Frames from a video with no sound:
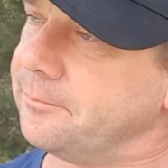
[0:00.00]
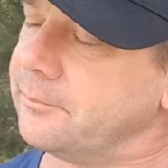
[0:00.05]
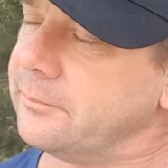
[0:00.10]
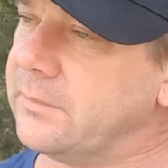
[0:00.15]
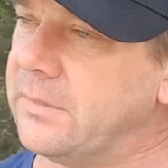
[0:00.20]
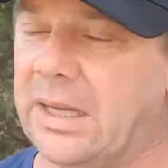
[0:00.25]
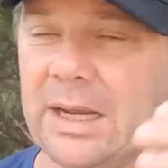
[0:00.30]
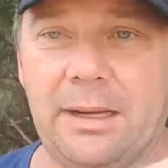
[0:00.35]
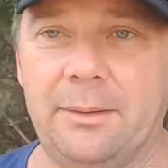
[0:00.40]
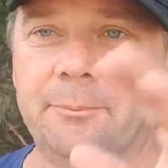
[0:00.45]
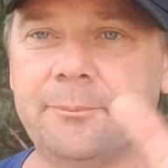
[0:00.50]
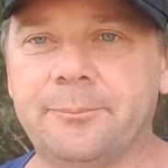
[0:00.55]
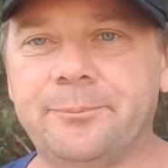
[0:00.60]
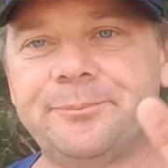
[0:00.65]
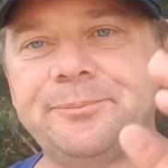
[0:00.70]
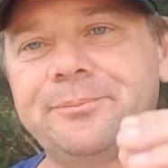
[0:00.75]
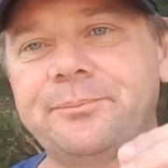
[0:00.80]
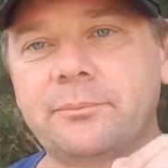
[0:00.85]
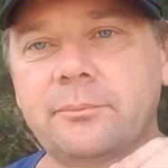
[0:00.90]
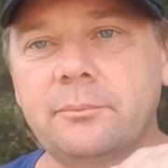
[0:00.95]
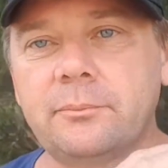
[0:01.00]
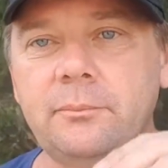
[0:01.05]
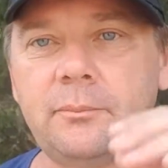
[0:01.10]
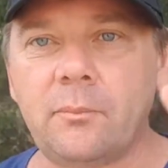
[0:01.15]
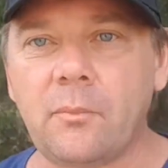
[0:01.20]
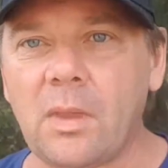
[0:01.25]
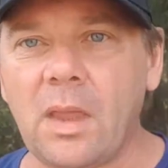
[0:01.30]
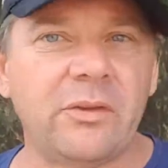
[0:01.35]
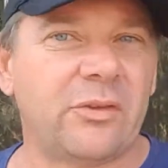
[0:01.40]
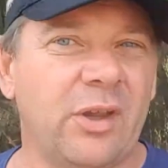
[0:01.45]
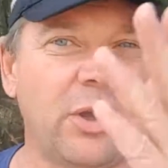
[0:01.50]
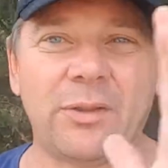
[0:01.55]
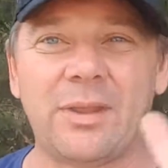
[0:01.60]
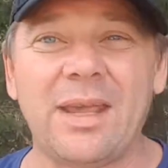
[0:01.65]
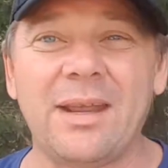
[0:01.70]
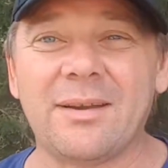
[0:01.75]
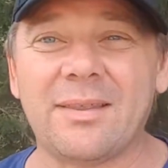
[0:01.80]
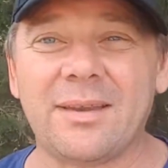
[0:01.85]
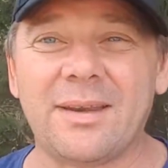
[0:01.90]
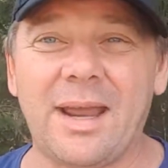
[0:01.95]
Yeah, so at
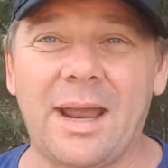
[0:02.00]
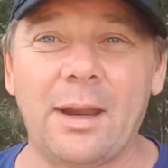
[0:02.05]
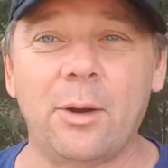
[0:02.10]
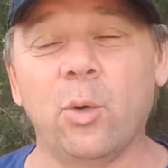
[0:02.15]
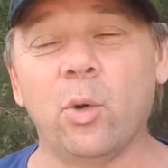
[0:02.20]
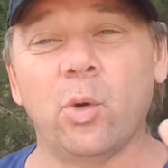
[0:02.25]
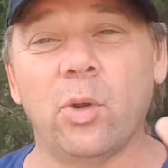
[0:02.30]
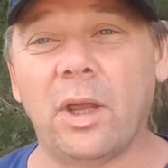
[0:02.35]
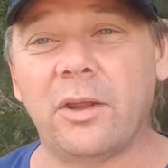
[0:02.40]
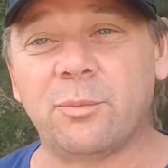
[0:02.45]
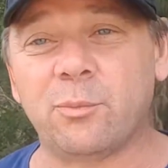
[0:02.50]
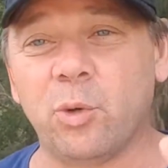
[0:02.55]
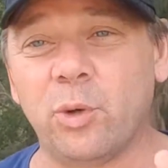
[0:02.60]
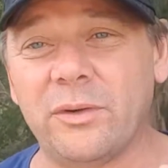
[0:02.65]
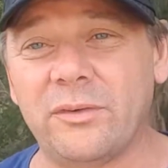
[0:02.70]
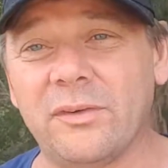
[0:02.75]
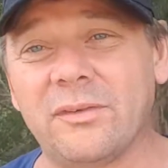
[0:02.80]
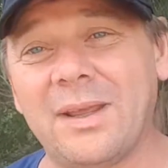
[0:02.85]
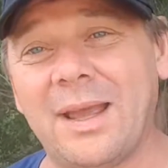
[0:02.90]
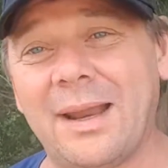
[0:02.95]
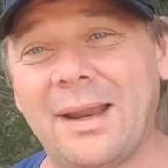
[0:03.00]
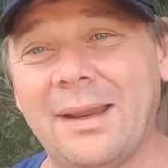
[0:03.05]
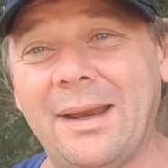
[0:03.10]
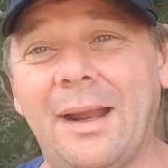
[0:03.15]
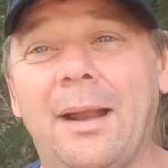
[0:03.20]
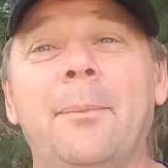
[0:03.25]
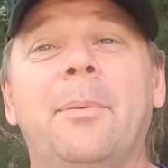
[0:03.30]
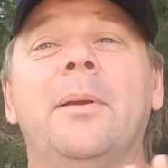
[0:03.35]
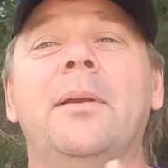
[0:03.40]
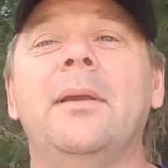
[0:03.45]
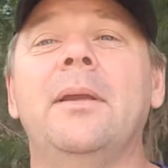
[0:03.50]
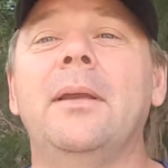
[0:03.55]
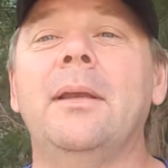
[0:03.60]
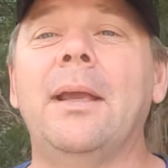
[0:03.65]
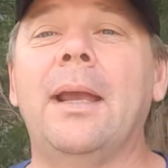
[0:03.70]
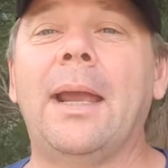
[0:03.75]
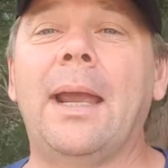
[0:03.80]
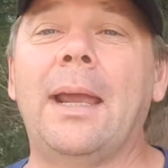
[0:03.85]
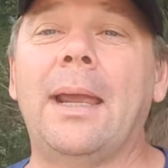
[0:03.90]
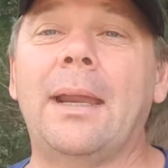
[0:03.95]
the end of the day, all those points are tallied up
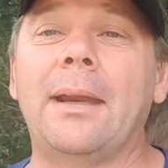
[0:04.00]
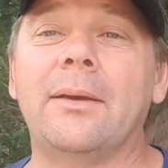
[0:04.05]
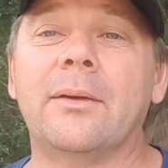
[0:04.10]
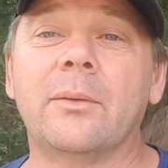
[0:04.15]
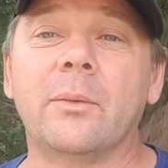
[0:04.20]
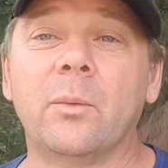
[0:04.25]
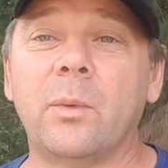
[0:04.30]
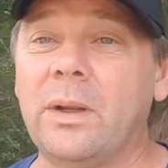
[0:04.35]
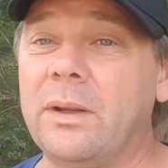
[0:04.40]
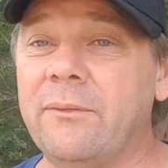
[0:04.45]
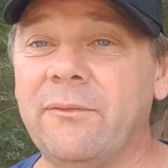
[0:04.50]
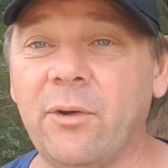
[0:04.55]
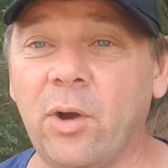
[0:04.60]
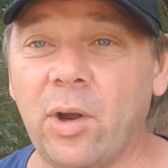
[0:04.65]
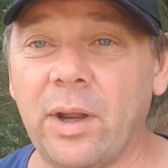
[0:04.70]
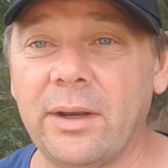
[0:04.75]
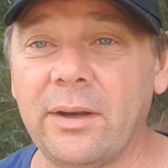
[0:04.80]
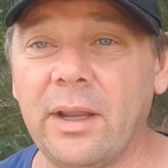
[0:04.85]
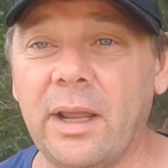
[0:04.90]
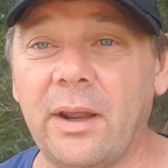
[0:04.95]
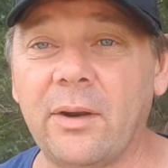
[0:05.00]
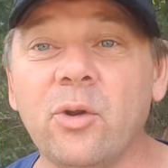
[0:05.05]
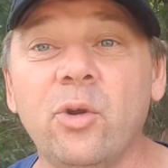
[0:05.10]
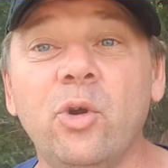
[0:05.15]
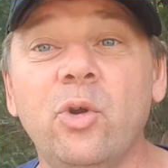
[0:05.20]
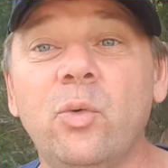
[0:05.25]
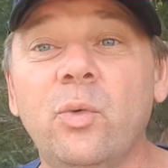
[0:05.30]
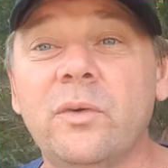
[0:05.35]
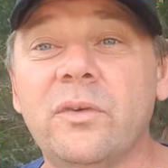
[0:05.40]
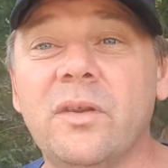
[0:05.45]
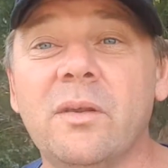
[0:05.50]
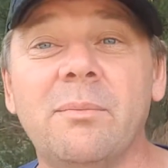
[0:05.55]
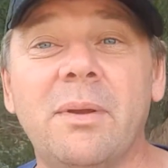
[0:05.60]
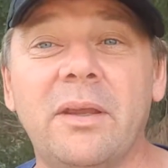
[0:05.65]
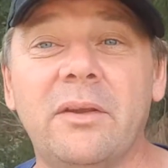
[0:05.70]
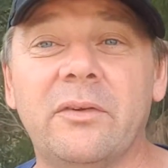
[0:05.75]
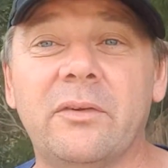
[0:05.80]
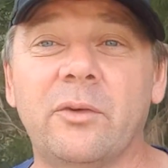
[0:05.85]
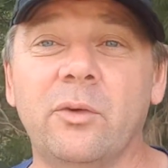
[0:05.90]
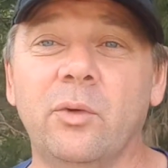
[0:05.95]
and we find out who was the
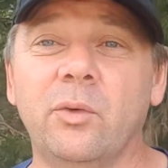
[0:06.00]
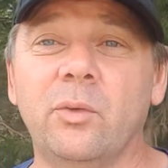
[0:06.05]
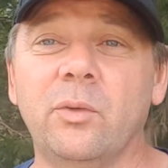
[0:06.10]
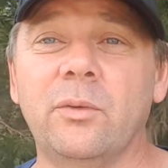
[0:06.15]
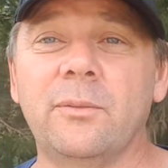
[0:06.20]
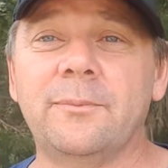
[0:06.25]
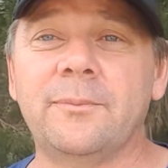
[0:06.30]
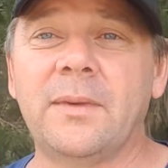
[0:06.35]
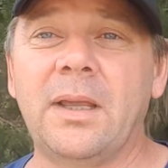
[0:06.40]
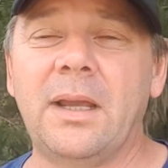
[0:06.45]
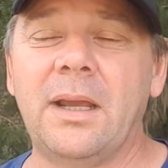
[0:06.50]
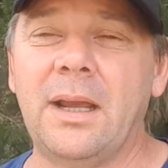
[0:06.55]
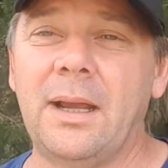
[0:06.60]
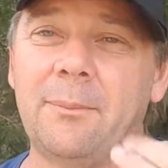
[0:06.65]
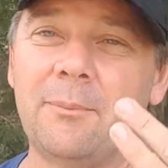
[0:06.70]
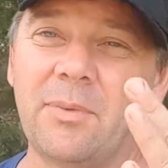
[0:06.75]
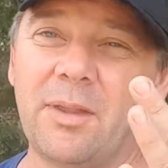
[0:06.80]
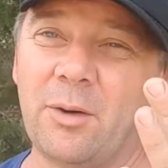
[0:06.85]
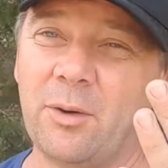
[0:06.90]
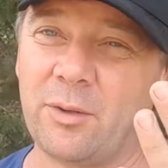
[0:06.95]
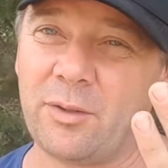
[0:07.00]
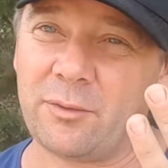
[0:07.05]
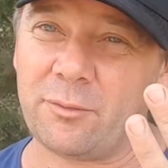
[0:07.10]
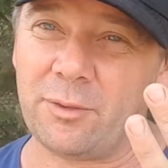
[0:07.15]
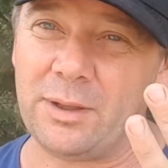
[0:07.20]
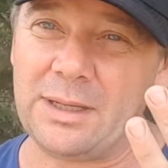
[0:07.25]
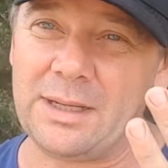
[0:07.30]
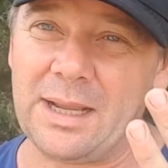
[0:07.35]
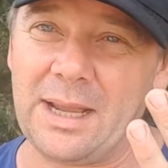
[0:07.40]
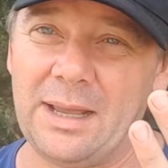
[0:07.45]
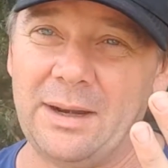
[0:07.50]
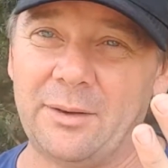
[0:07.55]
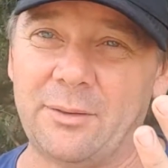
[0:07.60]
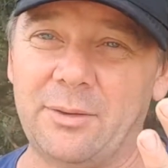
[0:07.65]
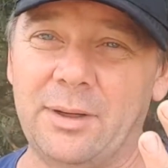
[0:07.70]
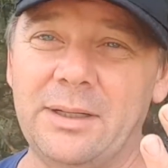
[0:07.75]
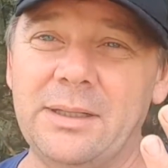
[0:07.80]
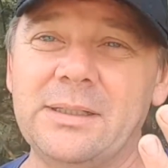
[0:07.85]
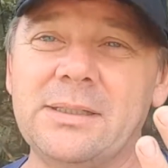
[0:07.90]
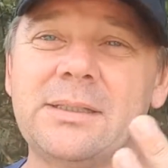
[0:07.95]
best school. There are 3
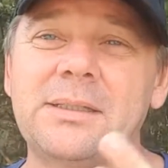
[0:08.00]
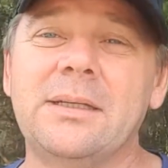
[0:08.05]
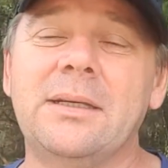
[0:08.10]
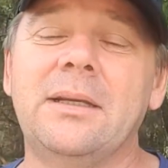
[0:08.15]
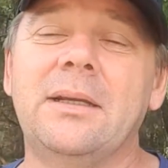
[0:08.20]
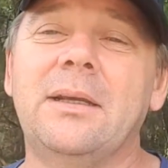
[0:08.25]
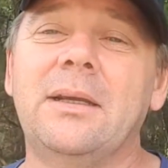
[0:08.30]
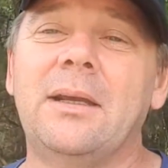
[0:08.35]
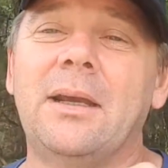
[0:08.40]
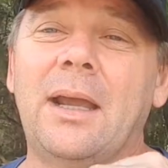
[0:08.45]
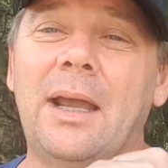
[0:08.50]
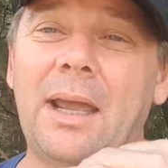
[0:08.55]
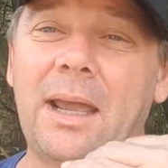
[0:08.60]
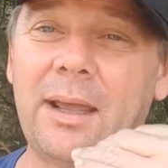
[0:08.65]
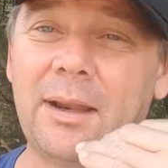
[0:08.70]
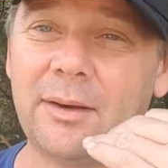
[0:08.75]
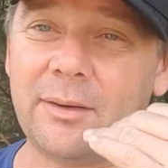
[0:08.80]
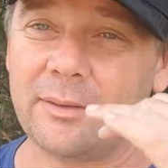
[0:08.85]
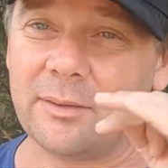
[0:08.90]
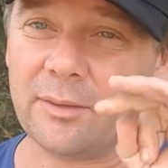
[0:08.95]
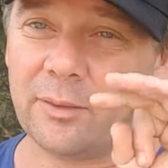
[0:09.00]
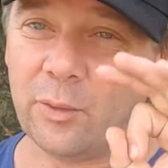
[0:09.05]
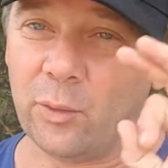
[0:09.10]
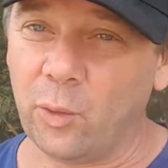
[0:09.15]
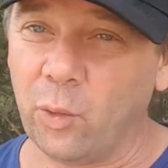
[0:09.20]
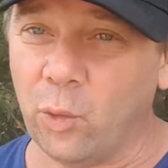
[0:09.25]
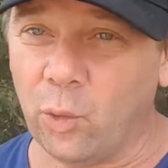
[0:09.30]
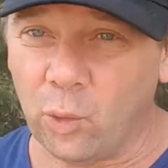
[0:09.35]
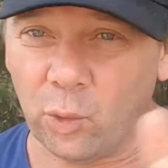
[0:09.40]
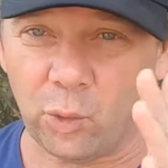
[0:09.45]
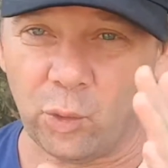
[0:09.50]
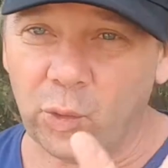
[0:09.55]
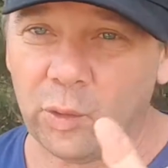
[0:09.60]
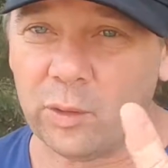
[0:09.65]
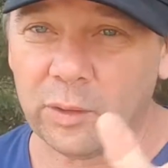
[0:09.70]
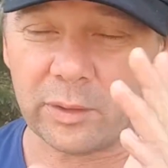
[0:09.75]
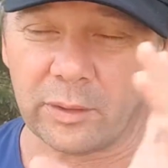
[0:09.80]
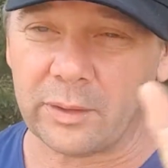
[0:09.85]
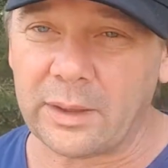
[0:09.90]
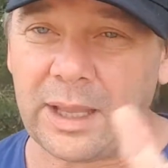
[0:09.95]
categories and all
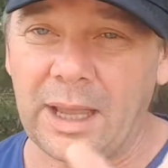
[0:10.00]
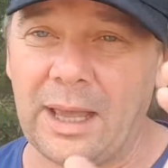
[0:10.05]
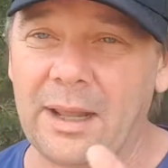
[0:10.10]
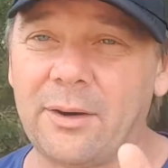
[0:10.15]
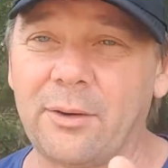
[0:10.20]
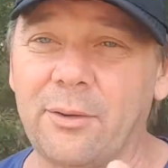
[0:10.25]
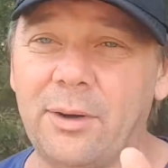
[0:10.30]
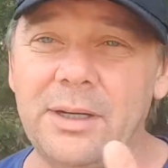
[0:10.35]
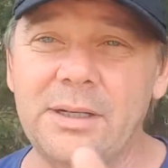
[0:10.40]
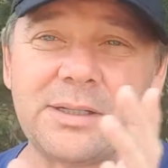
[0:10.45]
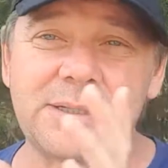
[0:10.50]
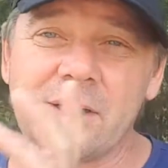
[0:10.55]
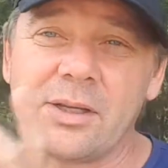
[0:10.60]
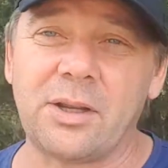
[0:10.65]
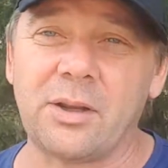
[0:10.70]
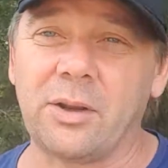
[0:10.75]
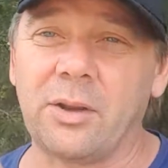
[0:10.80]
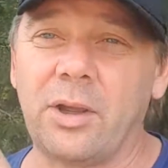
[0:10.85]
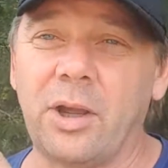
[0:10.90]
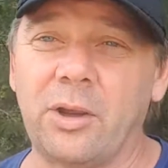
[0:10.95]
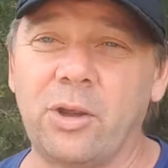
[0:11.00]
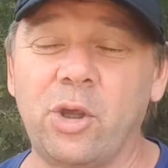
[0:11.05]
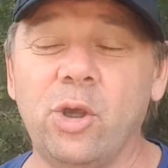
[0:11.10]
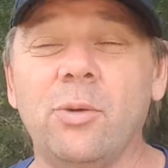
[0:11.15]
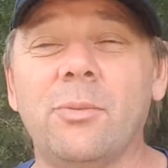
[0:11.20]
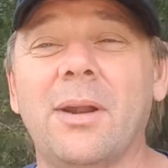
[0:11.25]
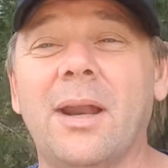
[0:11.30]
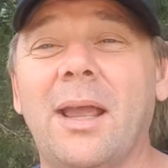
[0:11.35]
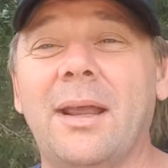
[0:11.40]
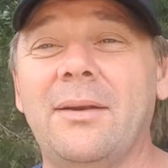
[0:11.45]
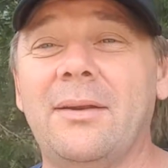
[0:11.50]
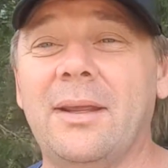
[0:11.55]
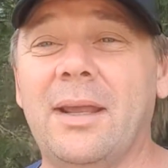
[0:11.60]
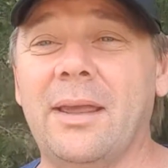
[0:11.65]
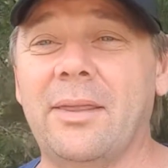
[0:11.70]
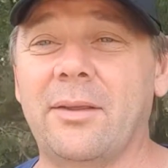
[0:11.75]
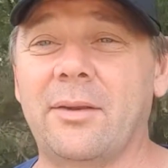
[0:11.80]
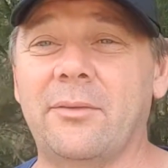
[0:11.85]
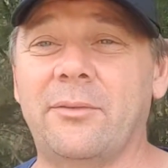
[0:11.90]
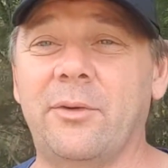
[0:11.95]
categories accumulate
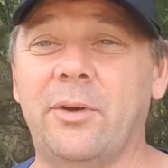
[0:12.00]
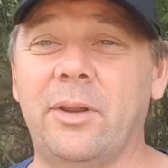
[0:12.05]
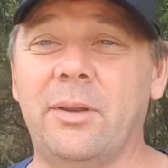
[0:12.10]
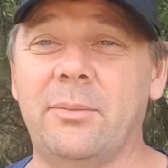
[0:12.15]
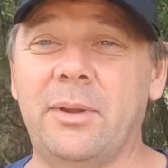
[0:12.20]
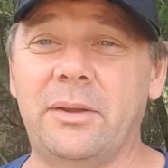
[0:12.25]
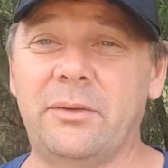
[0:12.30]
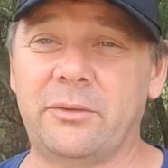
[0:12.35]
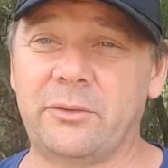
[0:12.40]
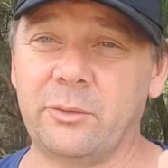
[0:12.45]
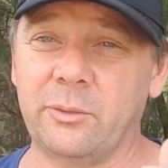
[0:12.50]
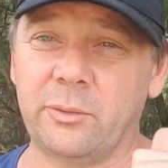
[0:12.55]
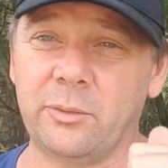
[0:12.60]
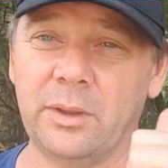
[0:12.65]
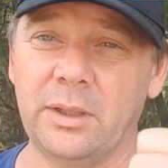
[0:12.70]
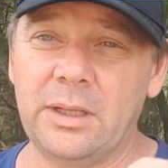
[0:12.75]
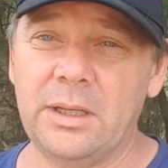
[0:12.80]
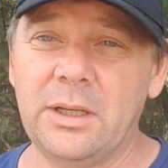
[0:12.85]
together to find the best school.